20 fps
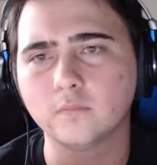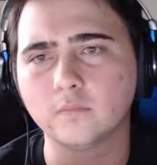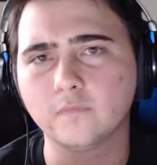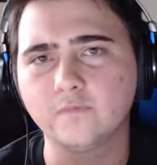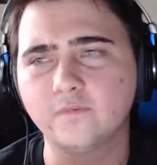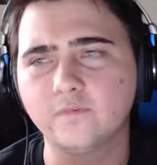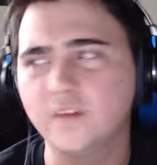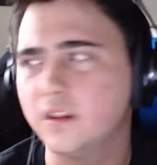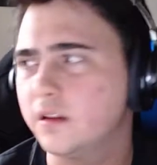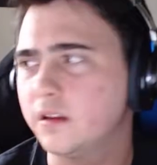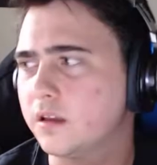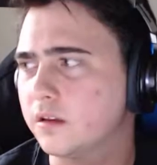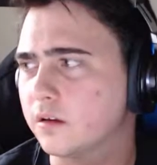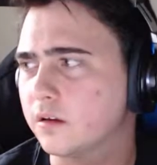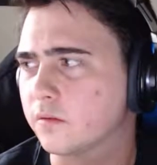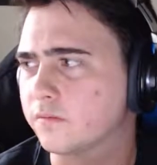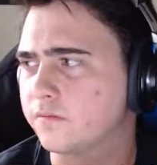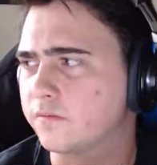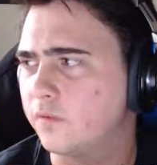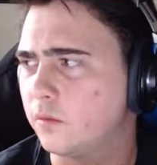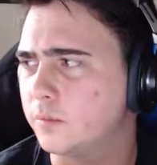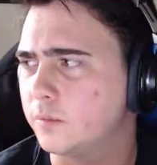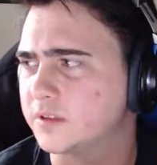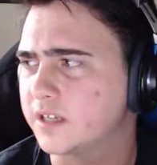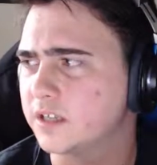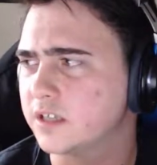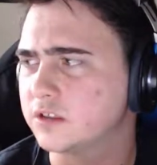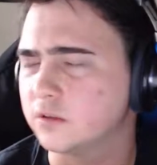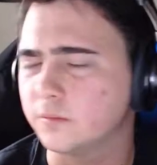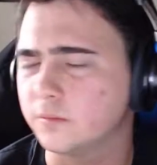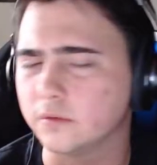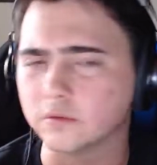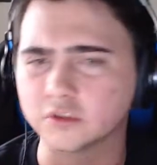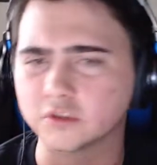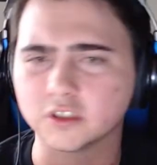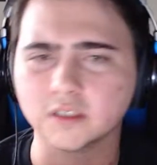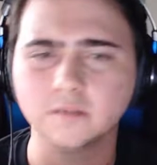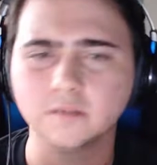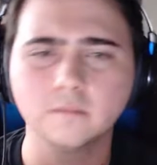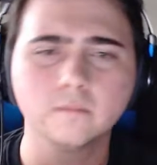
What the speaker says: filling their full potential bullshit